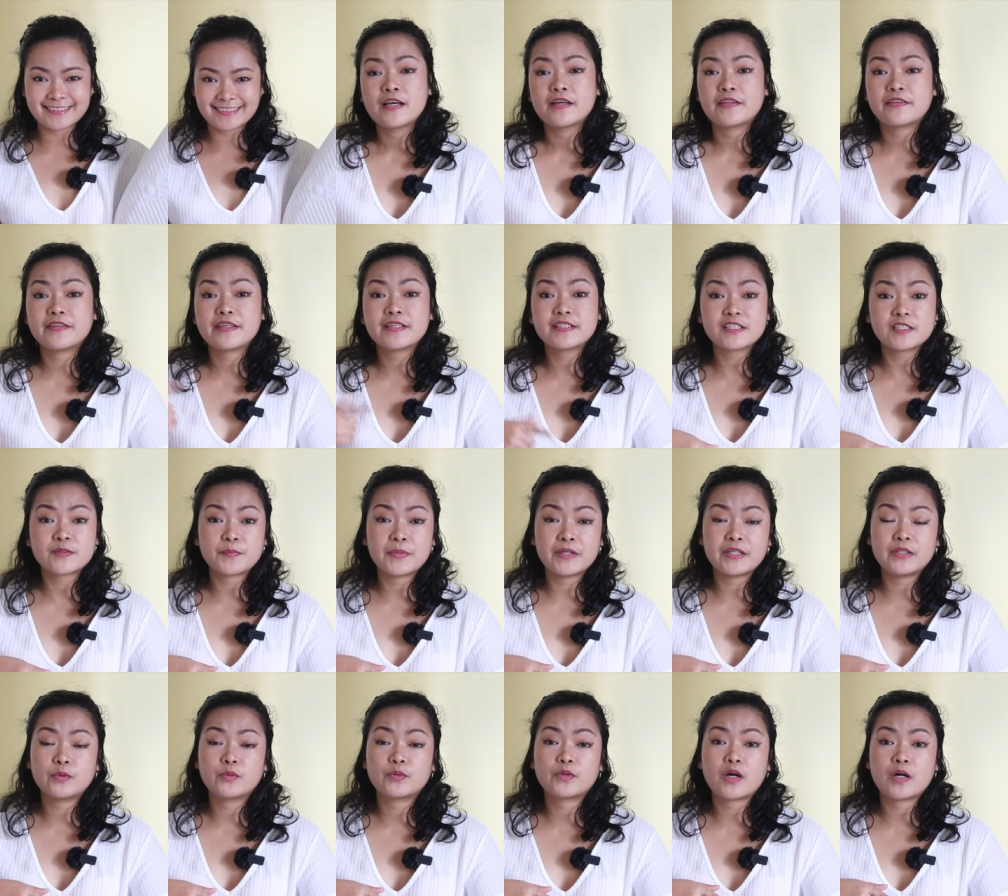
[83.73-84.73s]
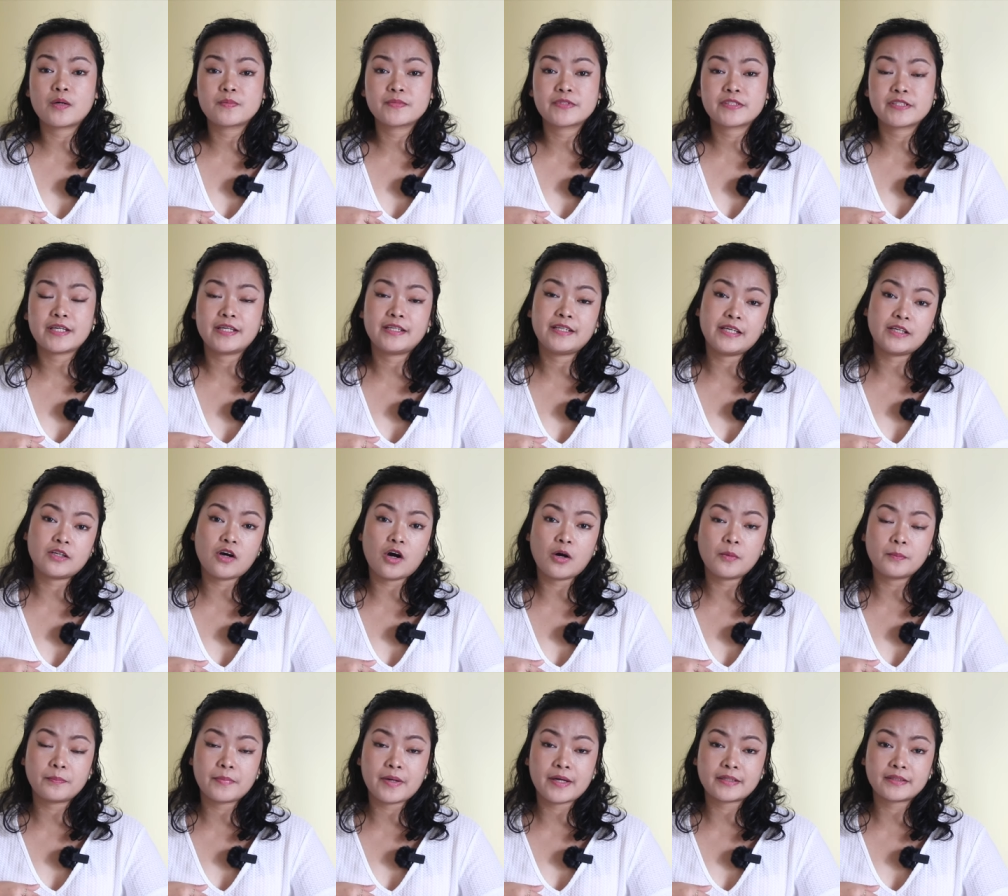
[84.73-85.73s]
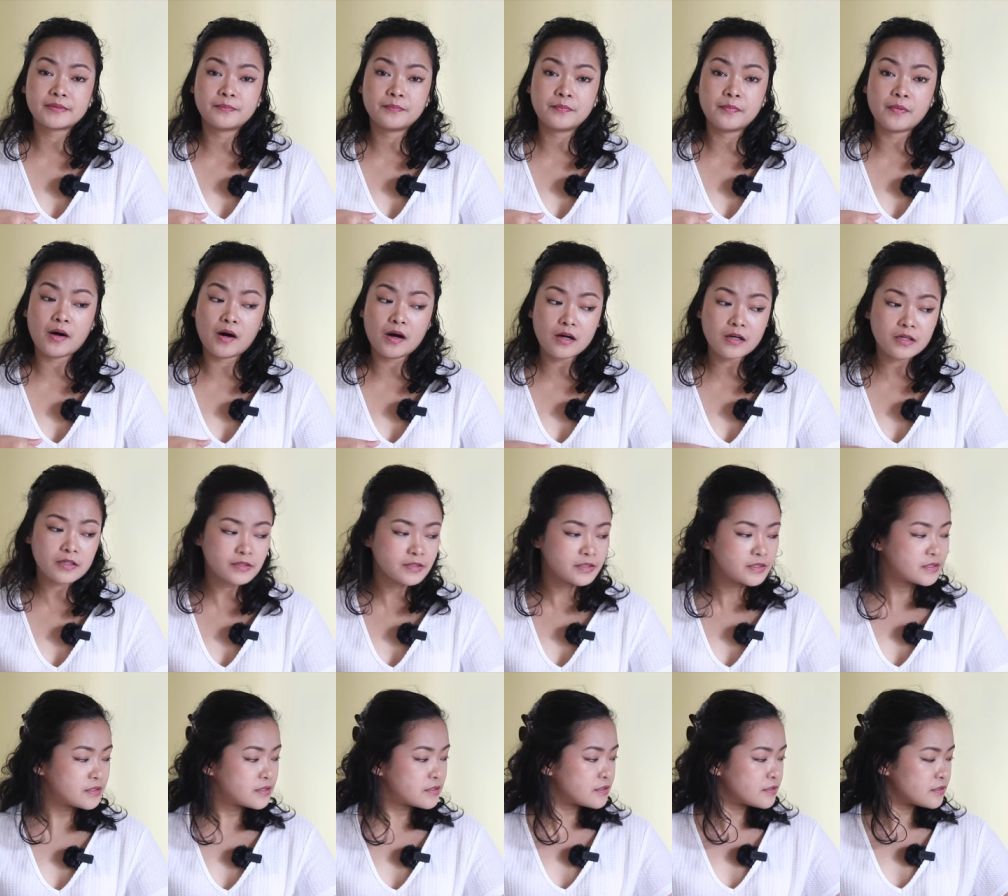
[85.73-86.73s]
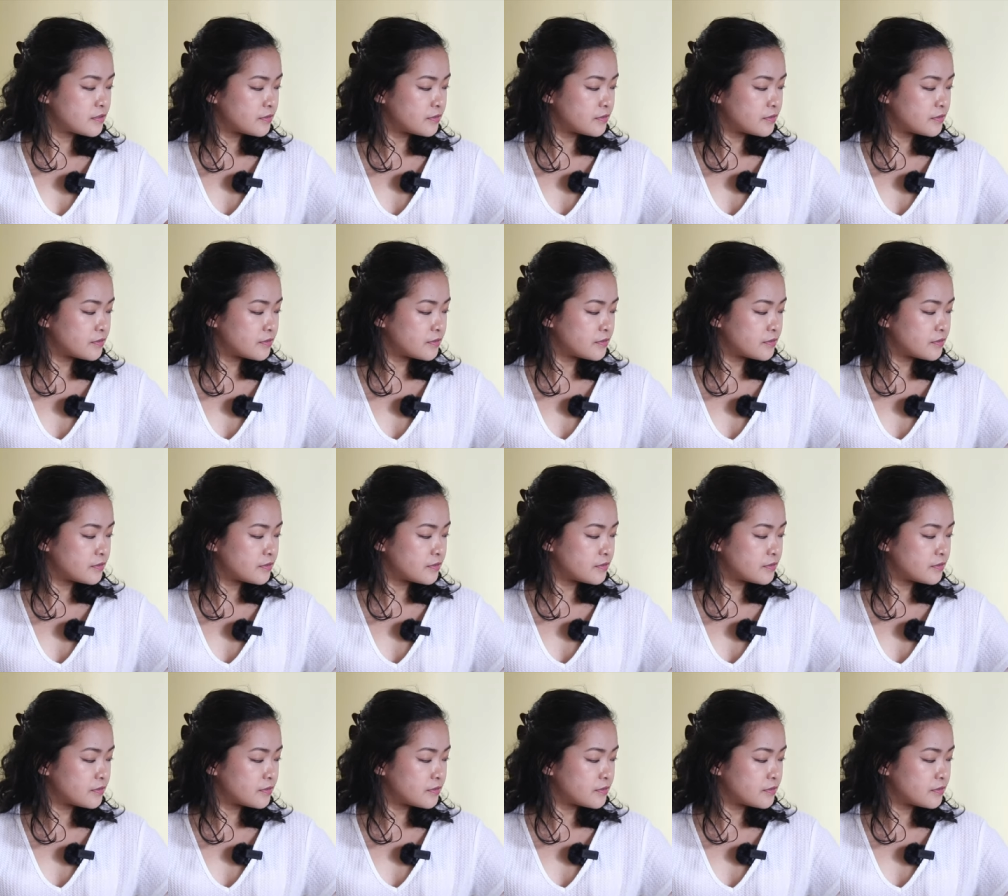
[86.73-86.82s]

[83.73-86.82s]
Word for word: This pillow comes in a compact box.